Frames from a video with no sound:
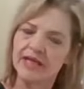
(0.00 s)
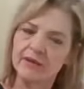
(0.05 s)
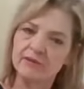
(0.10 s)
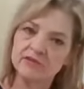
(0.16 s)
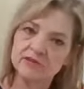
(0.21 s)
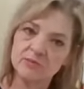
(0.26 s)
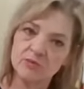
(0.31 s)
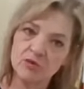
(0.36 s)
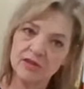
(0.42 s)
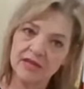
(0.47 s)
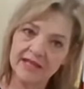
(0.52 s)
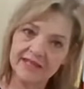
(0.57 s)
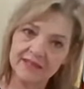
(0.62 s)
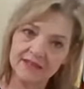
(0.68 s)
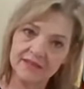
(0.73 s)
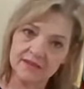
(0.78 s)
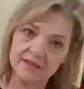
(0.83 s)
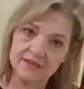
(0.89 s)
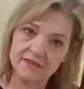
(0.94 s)
It was more like
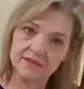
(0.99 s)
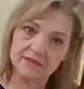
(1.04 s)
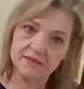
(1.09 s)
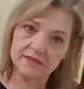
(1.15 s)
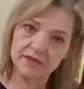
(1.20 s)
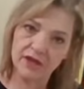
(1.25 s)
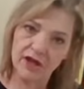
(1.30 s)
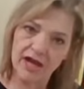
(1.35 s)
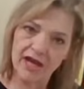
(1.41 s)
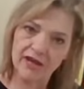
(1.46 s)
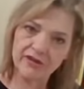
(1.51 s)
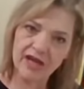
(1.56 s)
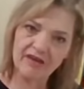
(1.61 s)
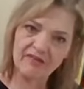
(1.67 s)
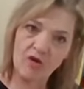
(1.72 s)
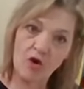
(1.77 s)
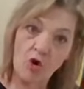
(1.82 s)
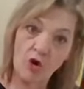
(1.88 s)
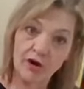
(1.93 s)
how you
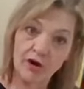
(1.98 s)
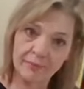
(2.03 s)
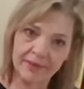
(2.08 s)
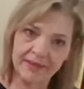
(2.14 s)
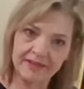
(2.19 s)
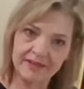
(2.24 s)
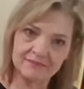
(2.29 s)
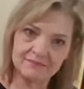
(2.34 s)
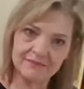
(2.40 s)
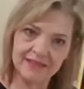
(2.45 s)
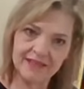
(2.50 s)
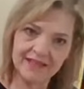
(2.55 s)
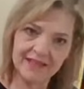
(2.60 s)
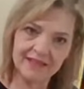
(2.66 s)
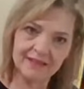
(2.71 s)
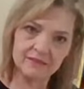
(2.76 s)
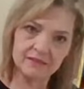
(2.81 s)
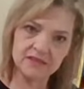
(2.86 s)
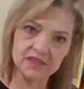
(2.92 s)
have a heartbeat in
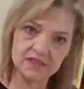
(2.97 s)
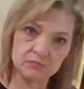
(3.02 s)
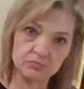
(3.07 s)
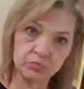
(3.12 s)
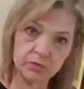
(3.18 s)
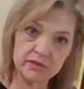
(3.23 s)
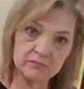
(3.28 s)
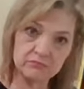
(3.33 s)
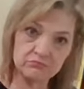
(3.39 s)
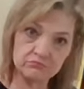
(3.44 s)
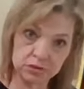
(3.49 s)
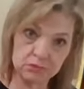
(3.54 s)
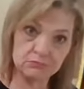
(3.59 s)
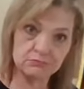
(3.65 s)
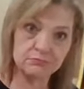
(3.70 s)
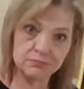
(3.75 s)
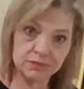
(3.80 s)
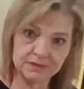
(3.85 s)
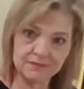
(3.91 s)
it, just boom, boom,
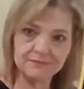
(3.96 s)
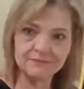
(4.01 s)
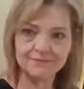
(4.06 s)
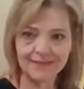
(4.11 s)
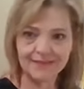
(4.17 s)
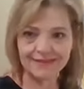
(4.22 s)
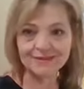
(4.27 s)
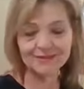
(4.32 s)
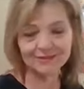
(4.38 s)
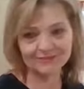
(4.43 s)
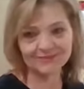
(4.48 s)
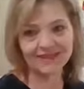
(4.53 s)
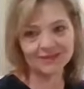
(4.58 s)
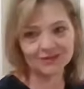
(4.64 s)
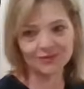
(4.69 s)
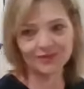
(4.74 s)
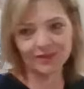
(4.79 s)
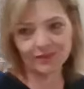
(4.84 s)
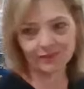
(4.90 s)
boom. That's
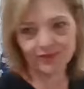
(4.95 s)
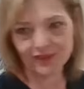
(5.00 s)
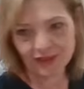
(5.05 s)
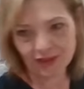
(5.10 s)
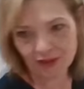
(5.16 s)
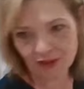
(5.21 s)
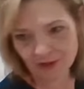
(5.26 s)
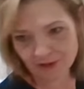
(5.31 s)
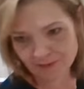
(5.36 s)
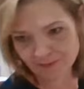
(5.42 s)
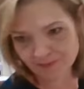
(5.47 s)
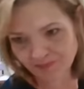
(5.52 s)
when it really hurt.